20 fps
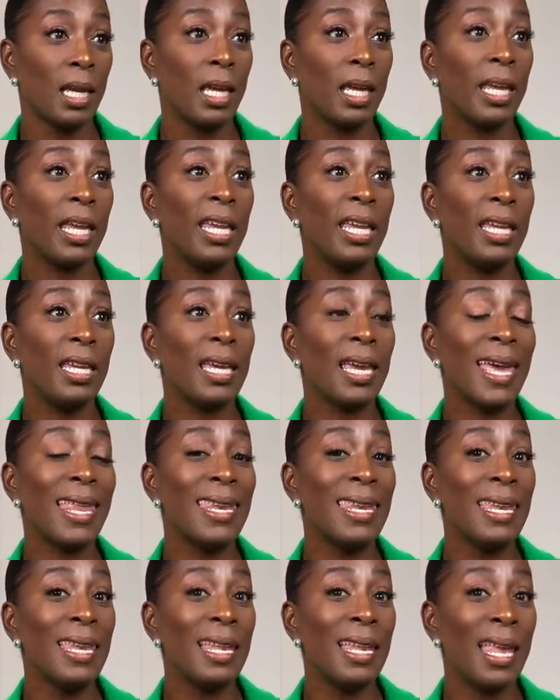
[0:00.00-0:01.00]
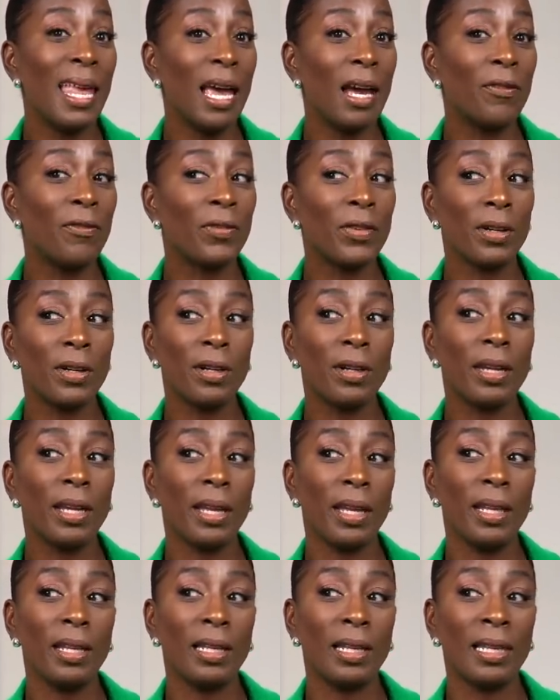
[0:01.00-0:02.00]
He never
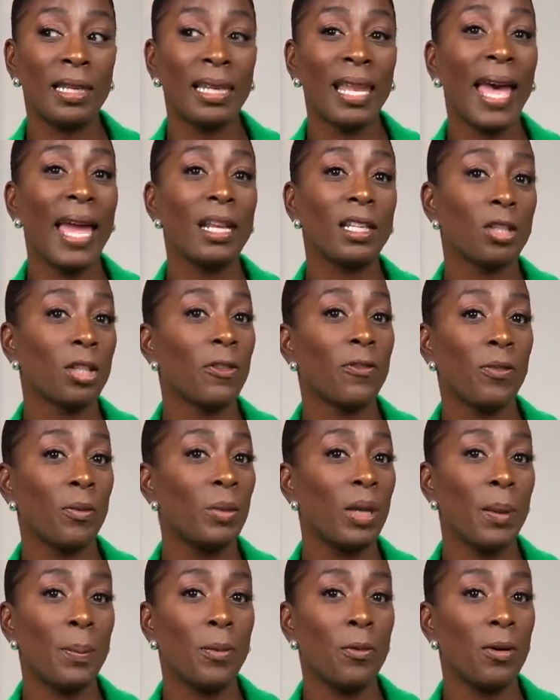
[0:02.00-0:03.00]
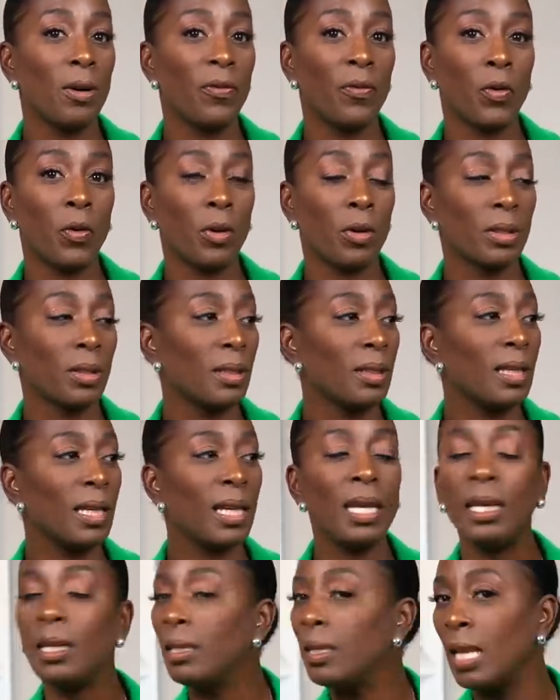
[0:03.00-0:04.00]
liked her from that point forth.
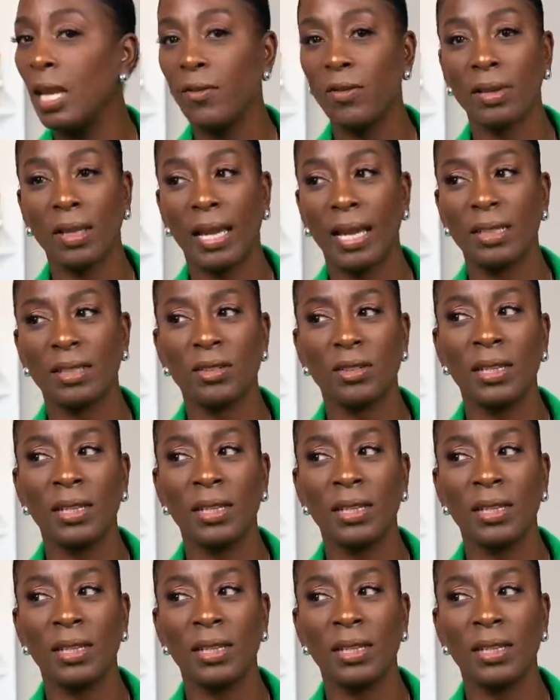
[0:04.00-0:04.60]
never liked her.